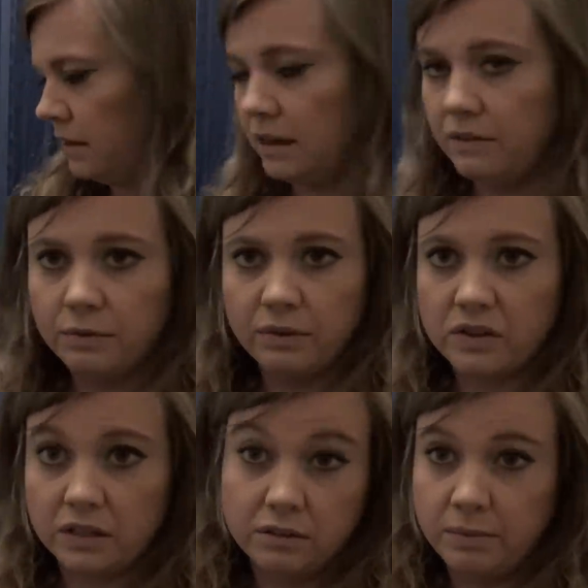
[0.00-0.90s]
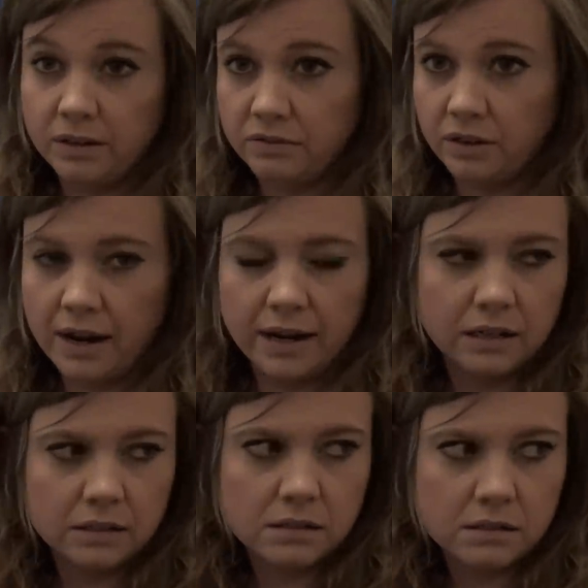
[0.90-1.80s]
even with a little bit of light,
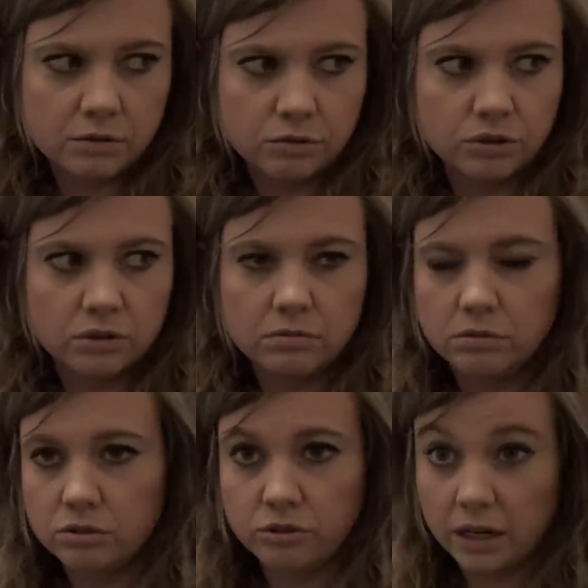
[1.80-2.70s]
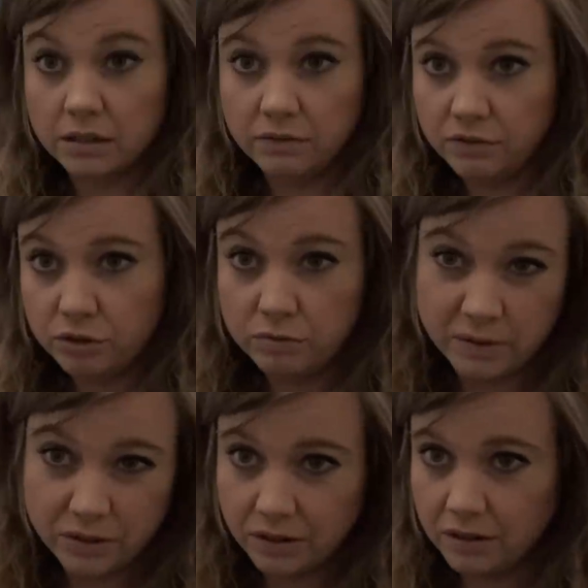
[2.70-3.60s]
it's still just distracting for the
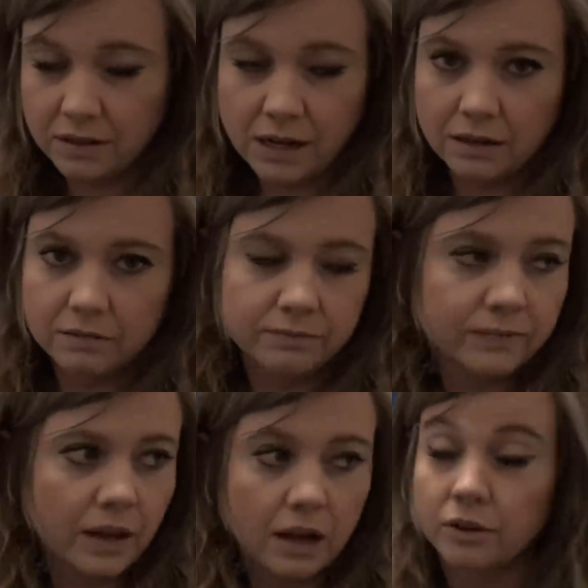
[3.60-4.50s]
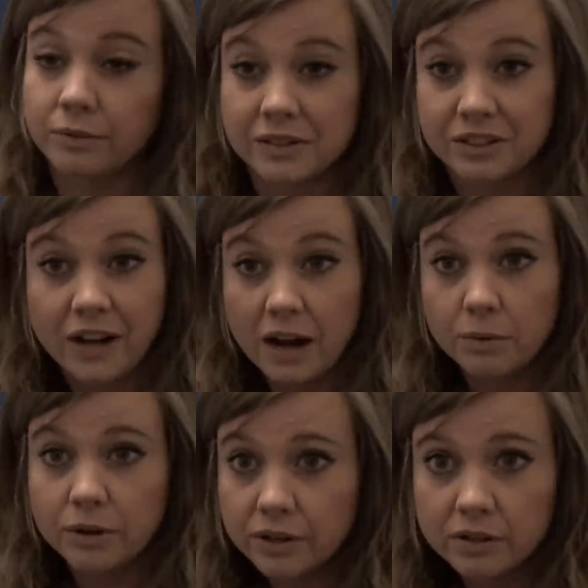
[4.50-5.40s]
spirit. I, I don't really know how
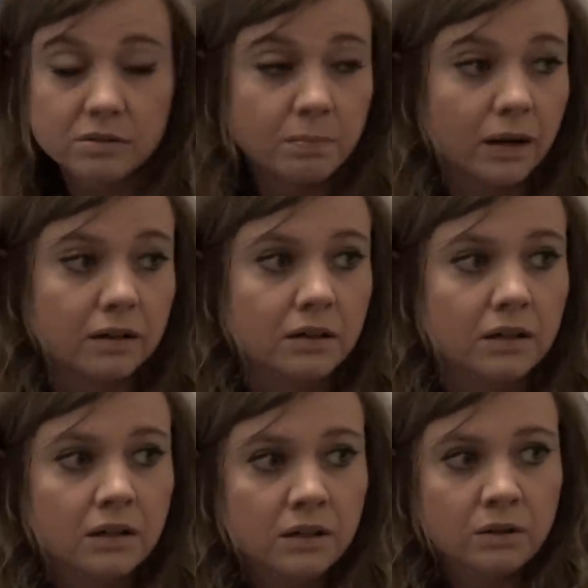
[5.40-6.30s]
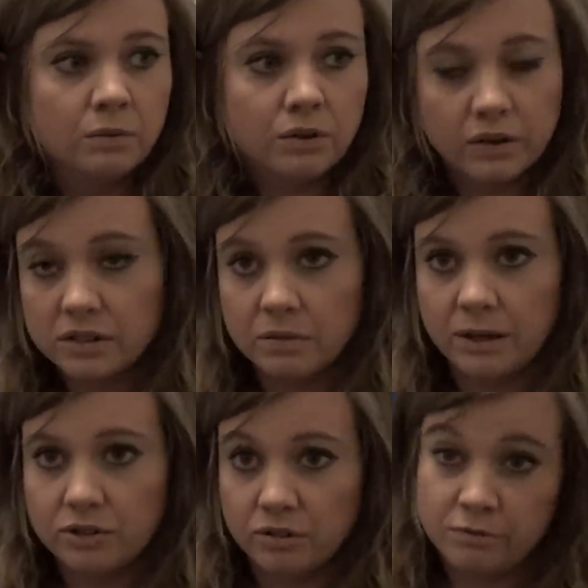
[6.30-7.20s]
it works, but we'll go into the
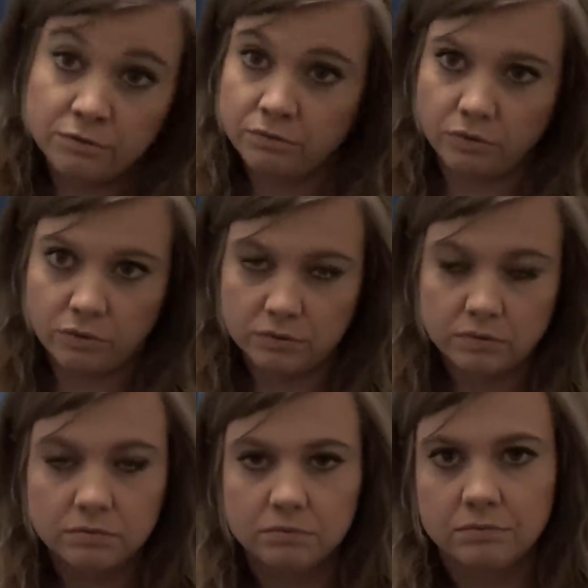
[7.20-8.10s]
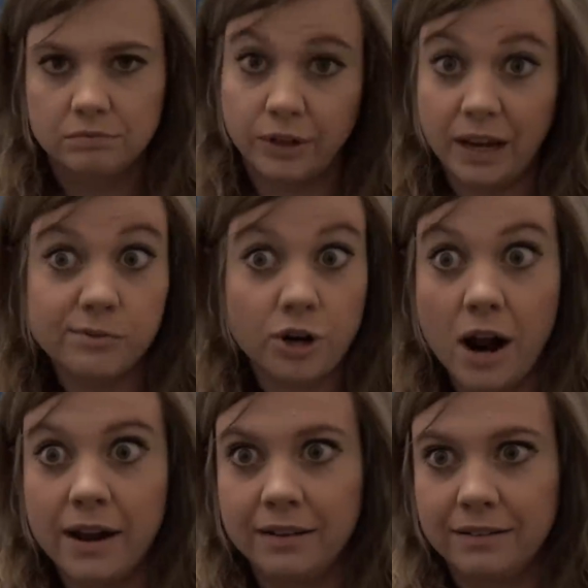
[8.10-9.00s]
bedroom and we'll keep
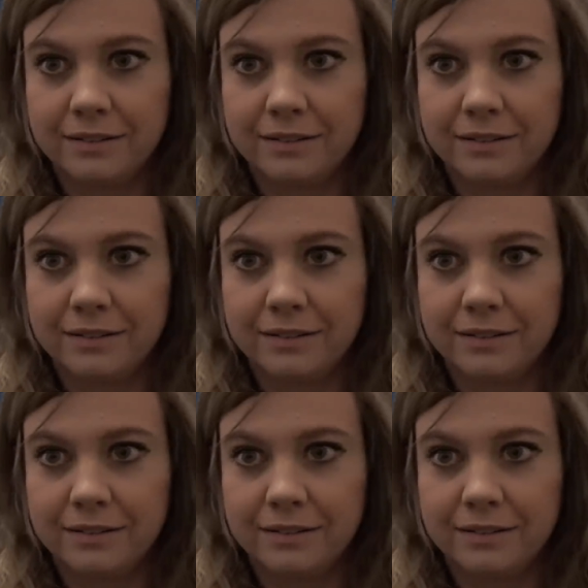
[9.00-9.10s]
trying.